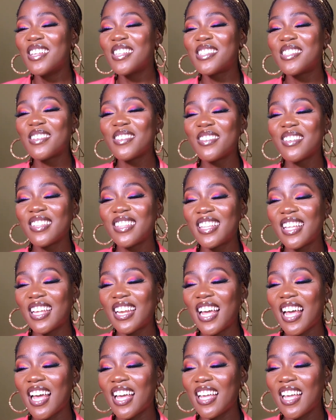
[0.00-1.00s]
So then
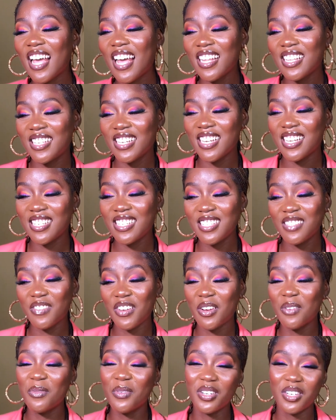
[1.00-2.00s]
I had this
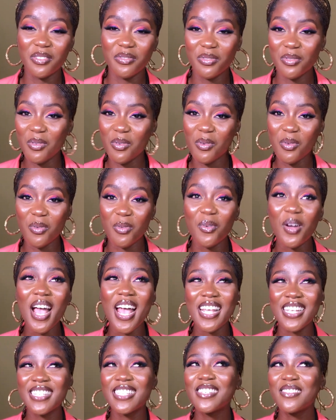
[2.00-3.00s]
very wonderful uncle.
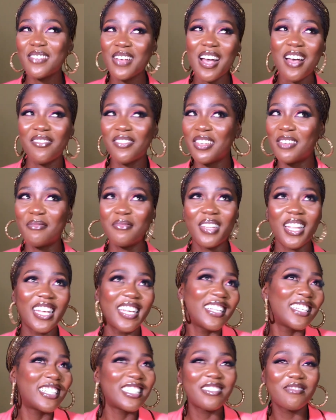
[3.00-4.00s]
I still have him,
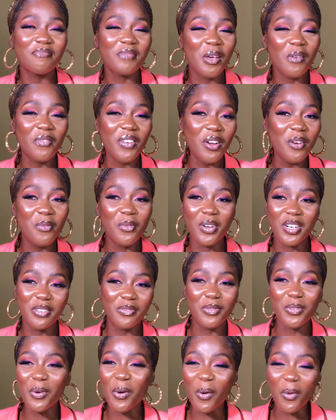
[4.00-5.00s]
like my very
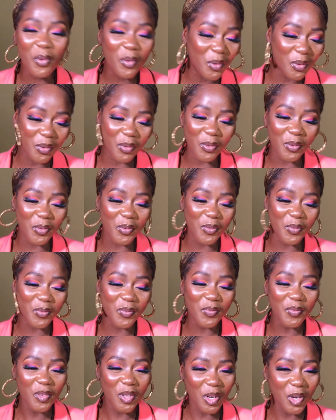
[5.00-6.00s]
wonderful uncle.
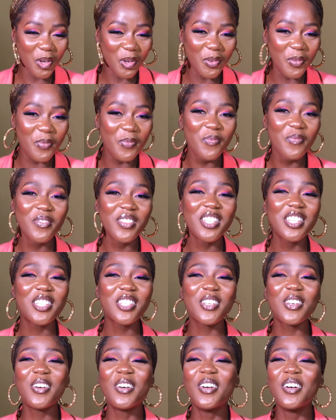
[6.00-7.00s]

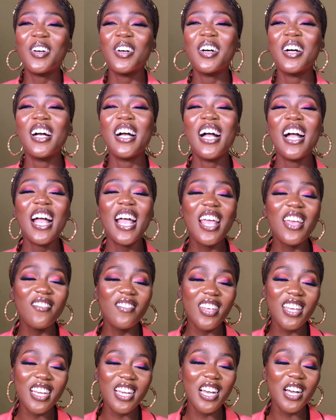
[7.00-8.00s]
So a
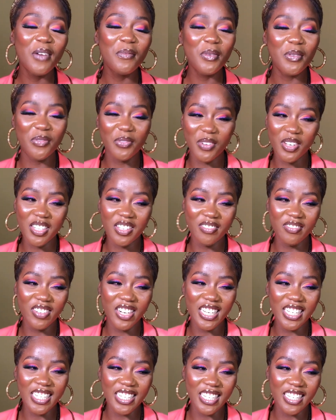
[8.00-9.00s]
week before the
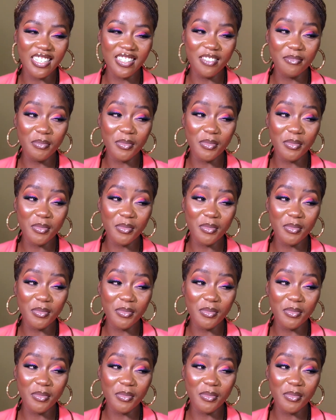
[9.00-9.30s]
wedding,